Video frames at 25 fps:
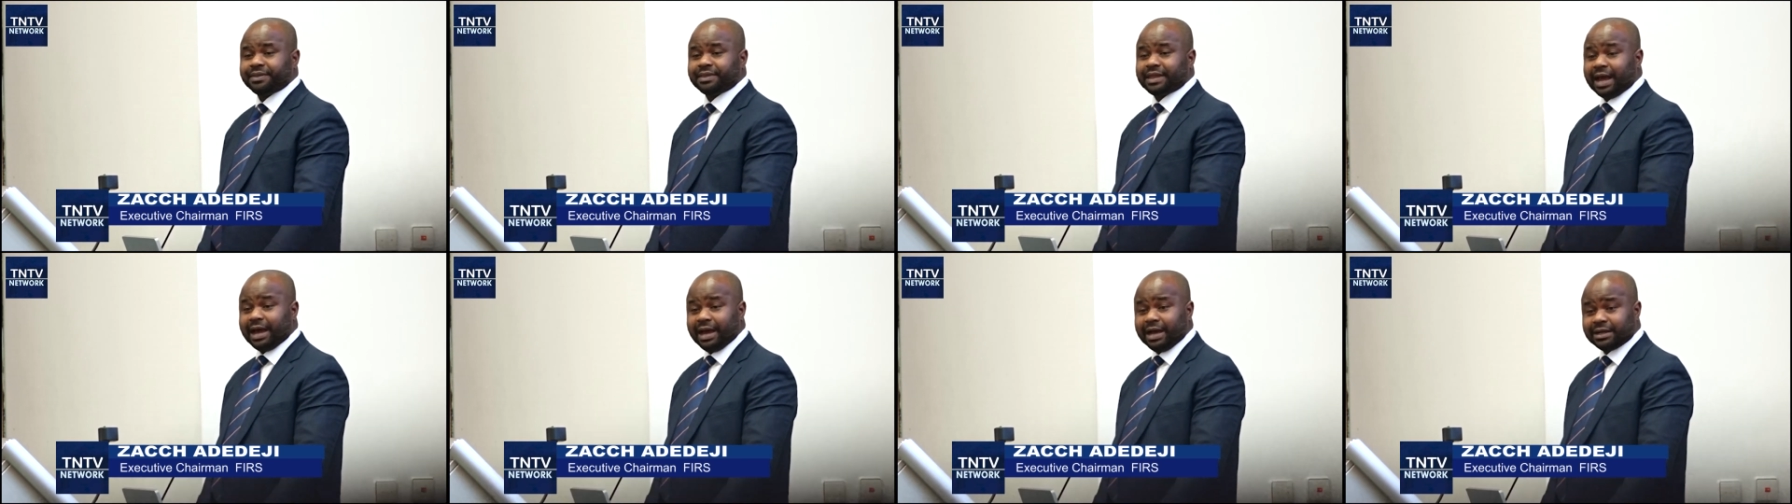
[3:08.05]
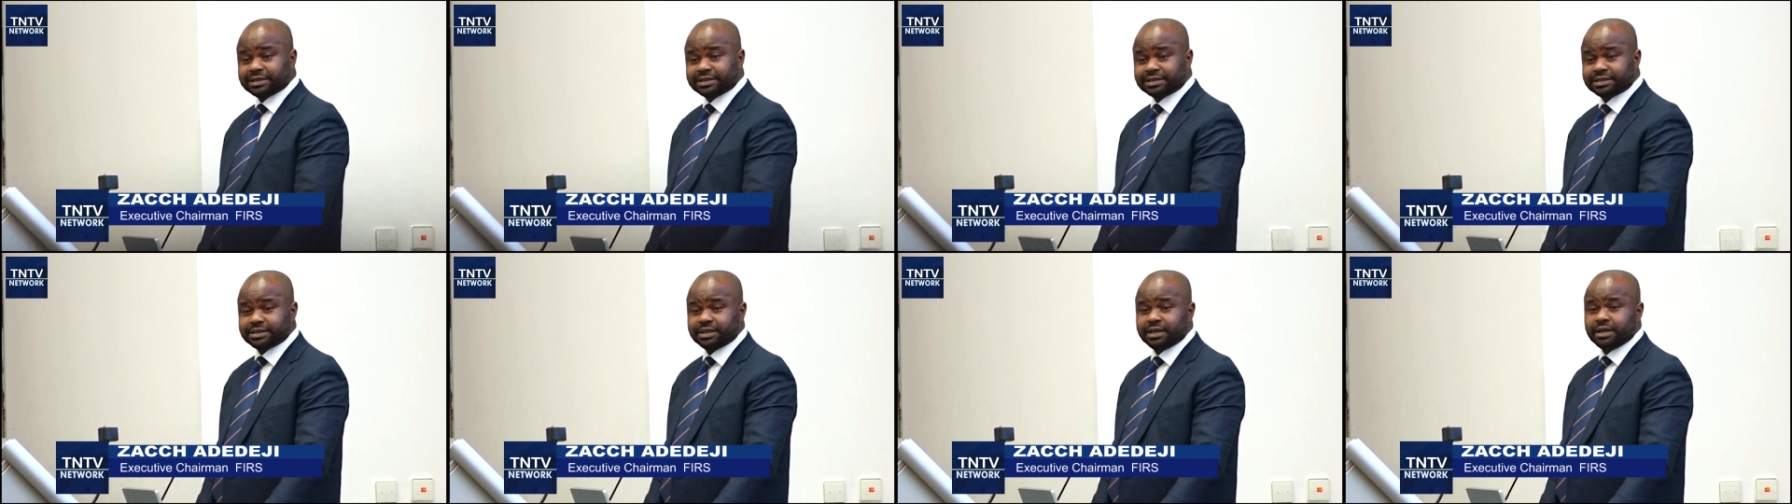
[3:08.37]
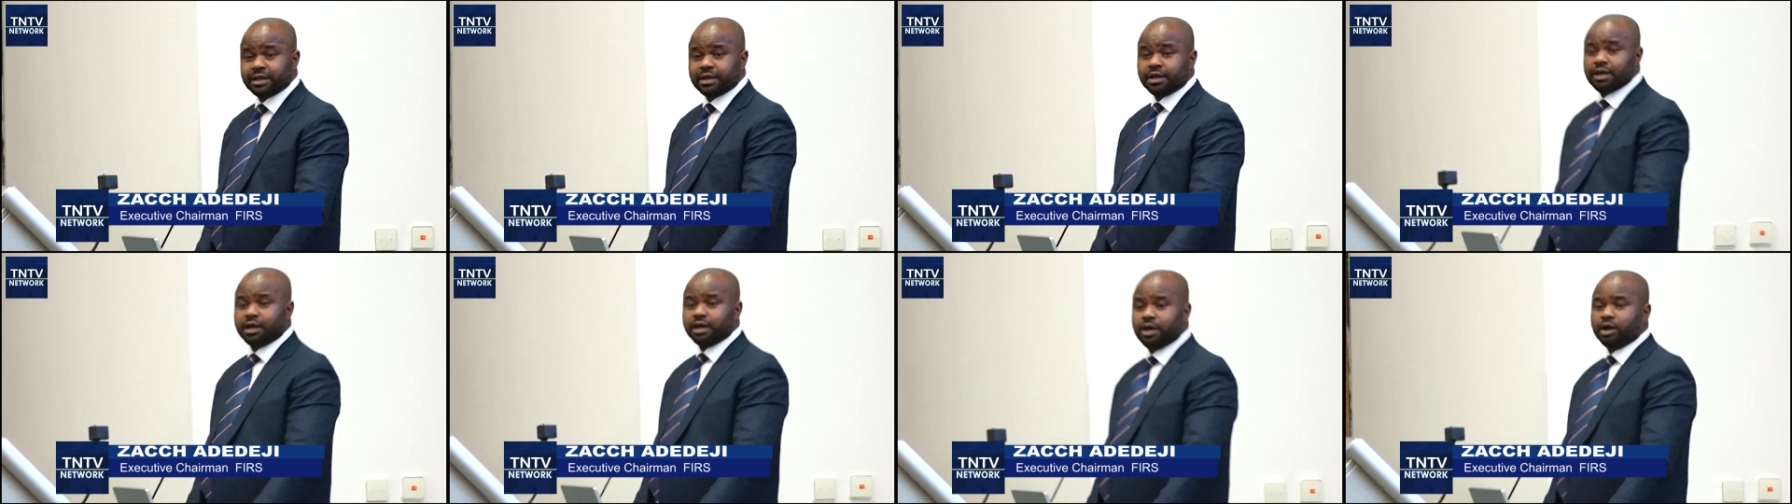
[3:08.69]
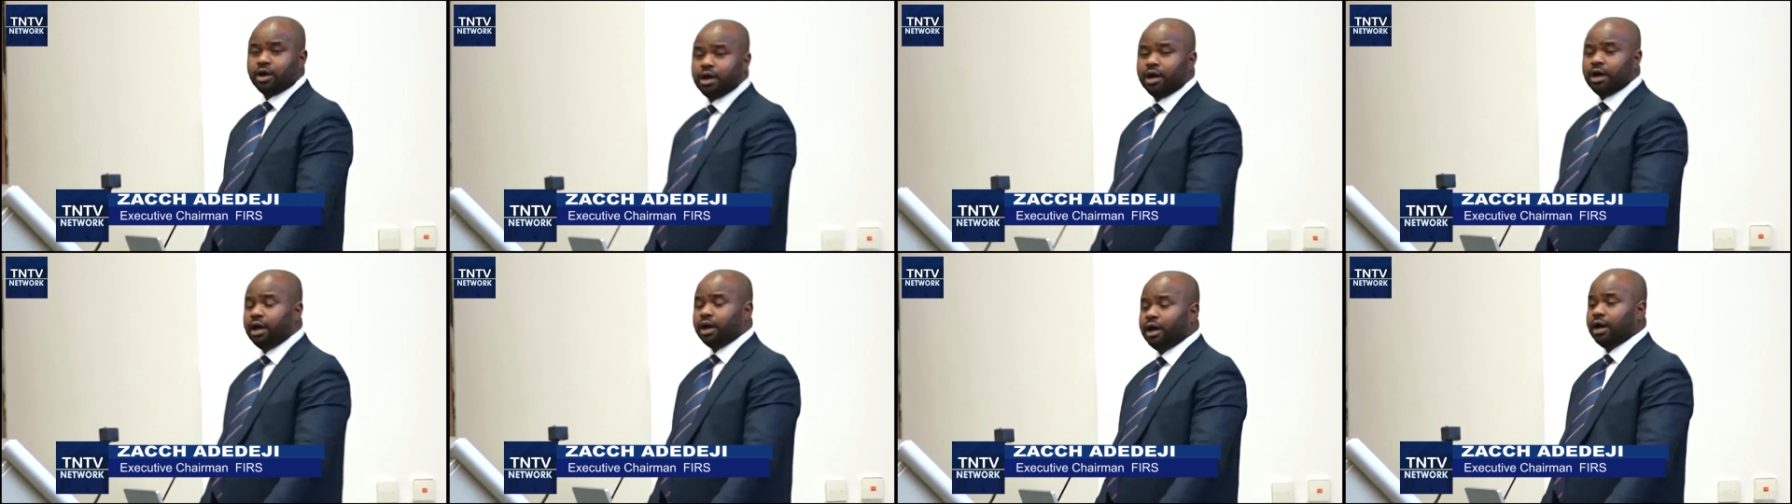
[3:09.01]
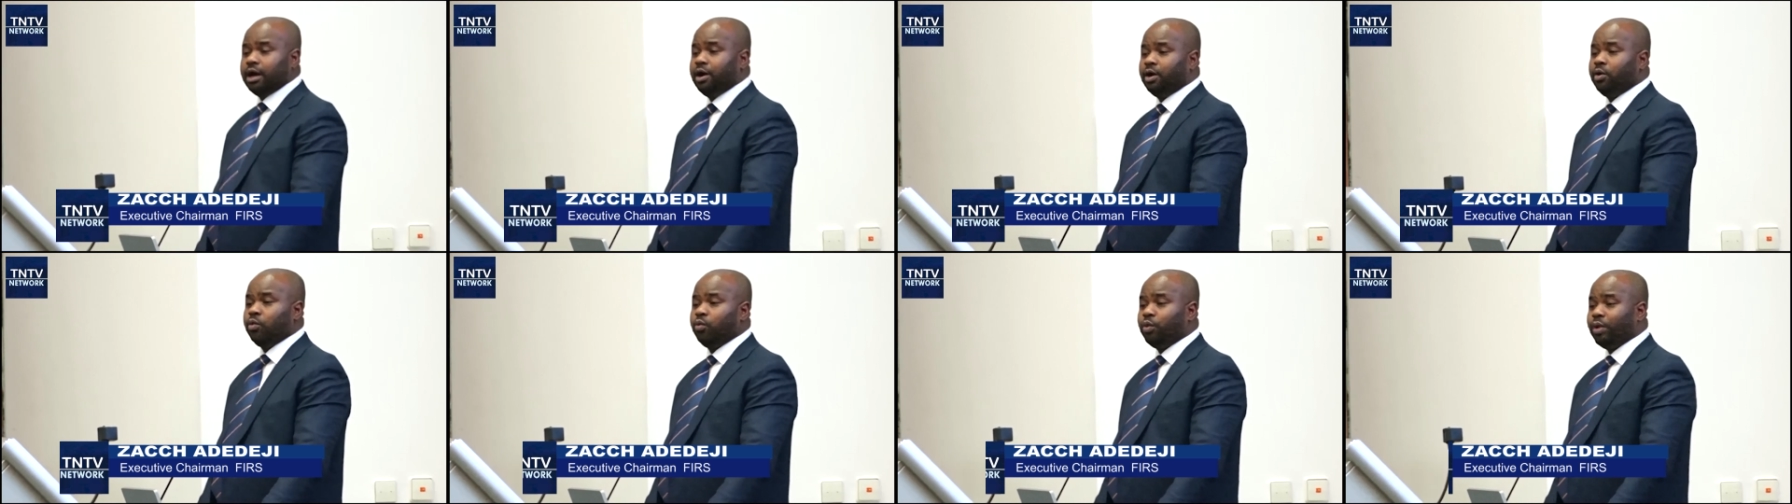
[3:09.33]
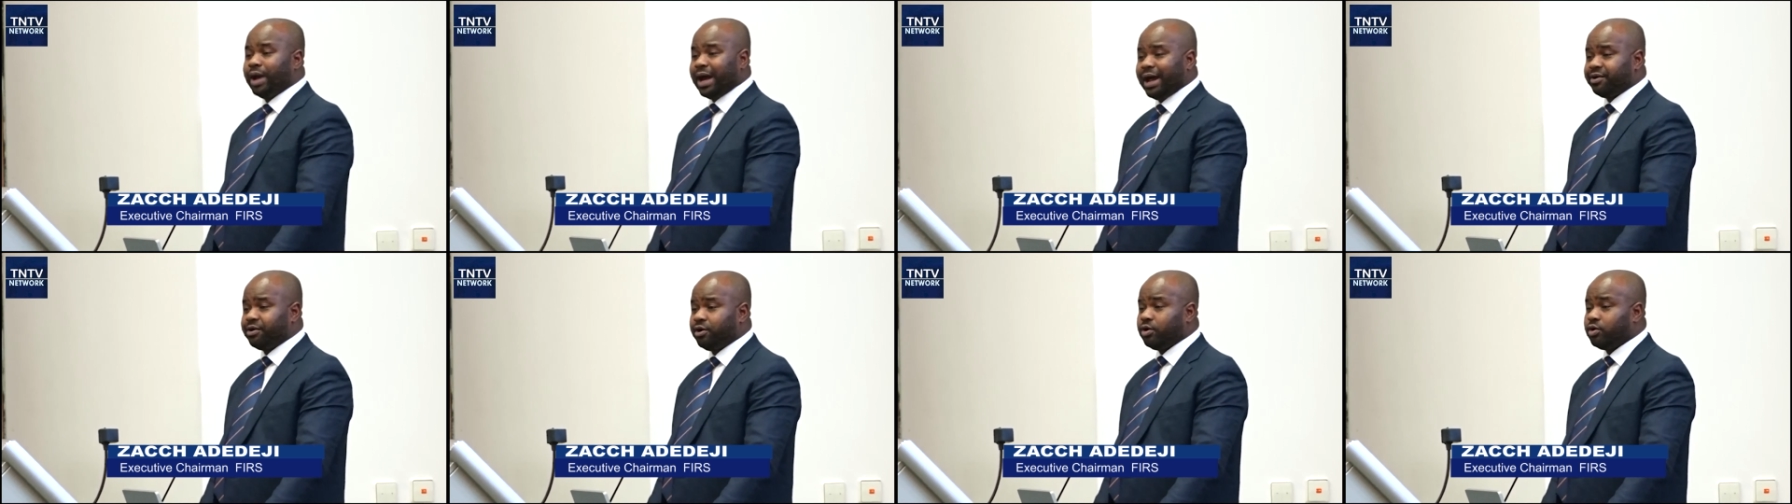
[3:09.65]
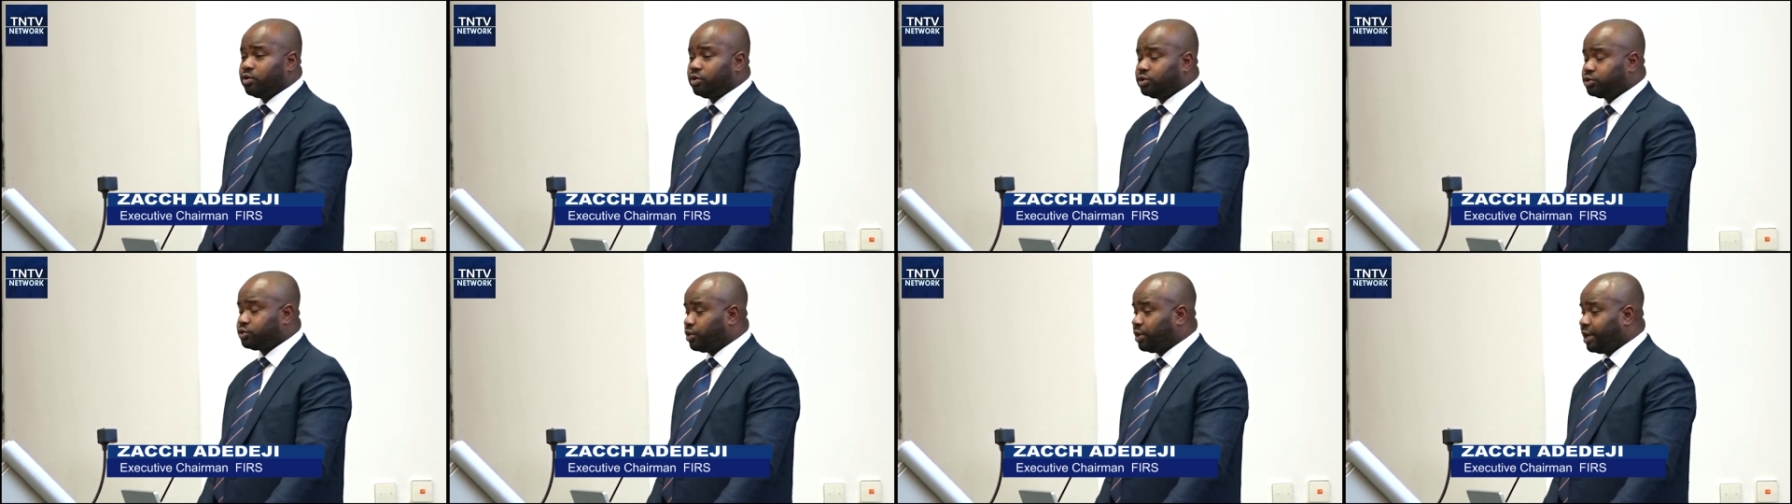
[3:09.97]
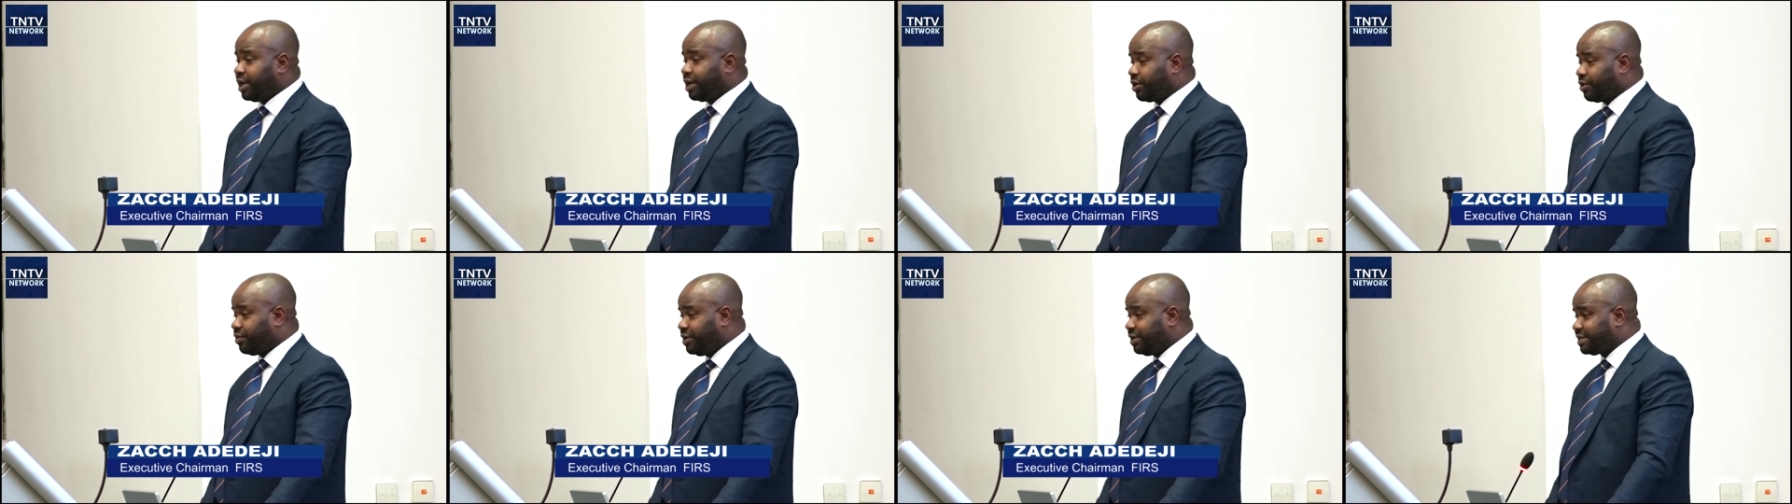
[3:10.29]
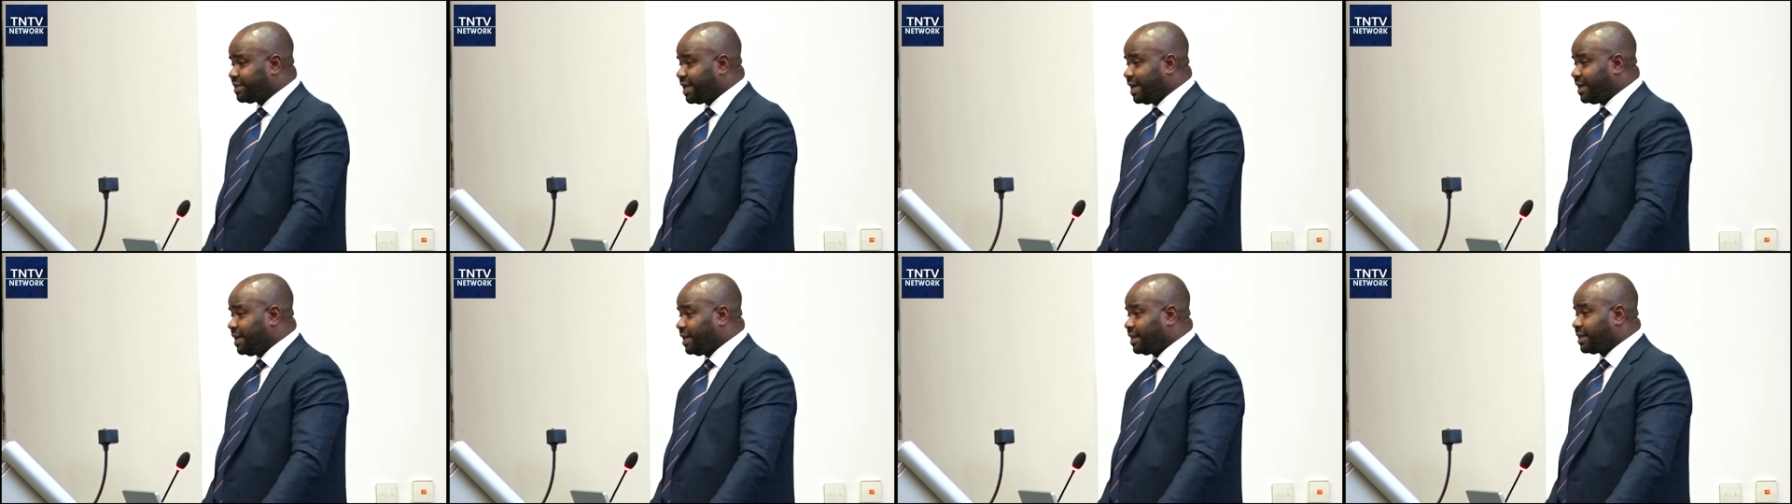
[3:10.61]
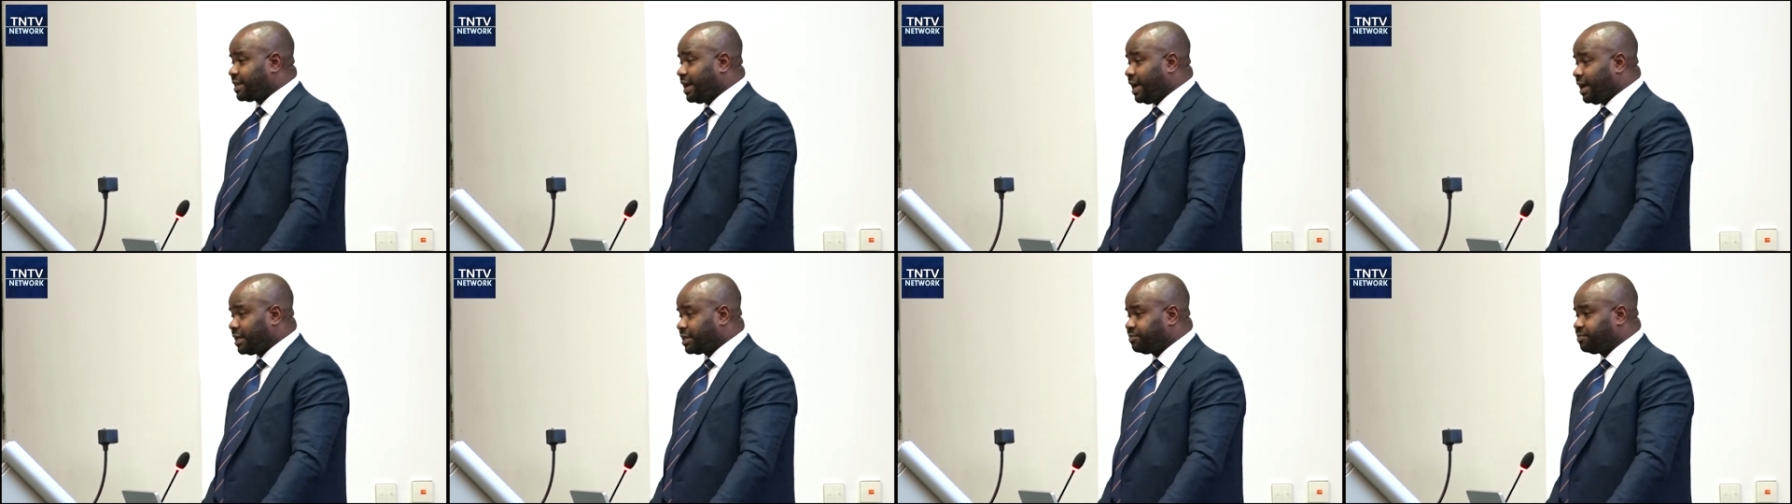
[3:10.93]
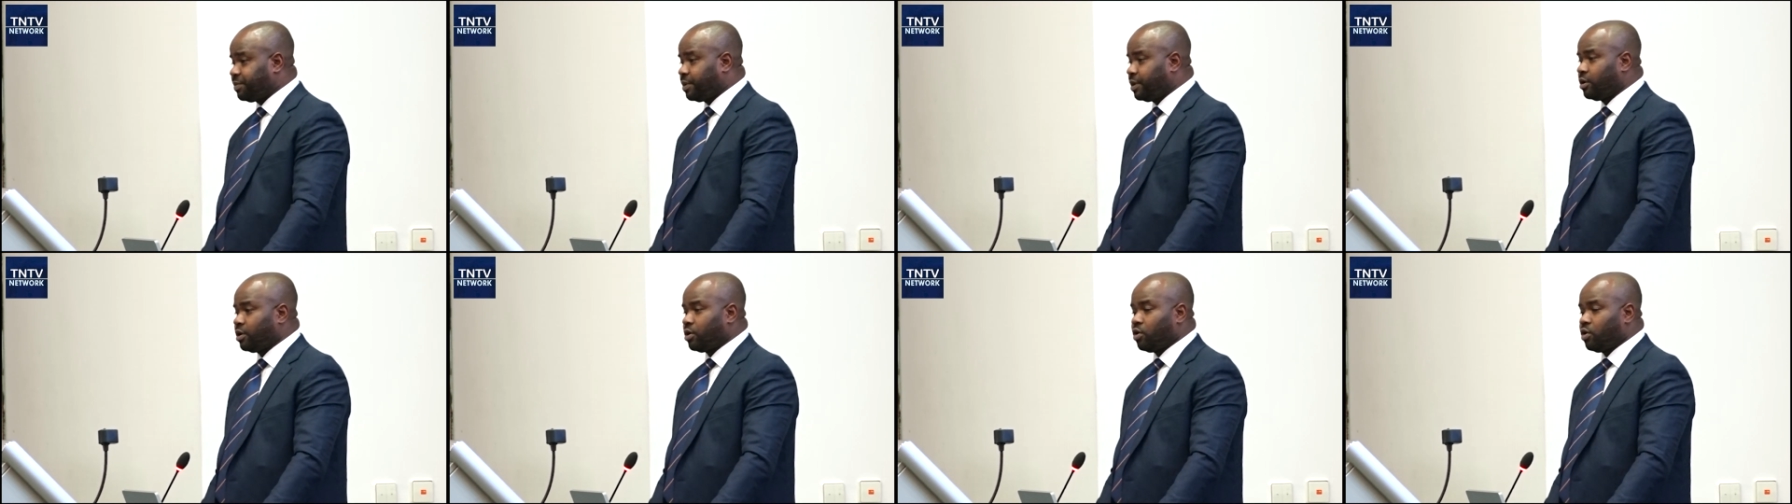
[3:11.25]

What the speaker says: tax, we are not going to increase any tax,